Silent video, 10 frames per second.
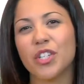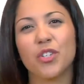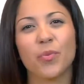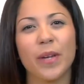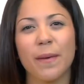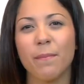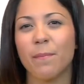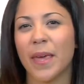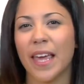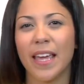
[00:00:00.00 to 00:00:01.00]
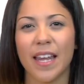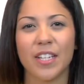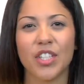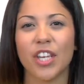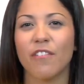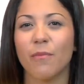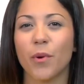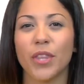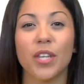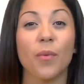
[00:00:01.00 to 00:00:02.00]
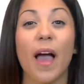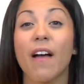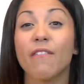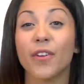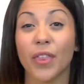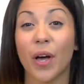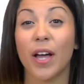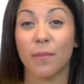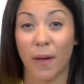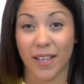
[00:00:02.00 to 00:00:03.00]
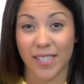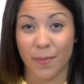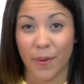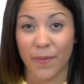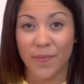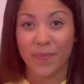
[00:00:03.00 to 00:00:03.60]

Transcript: to dream big and achieve more than you ever thought possible.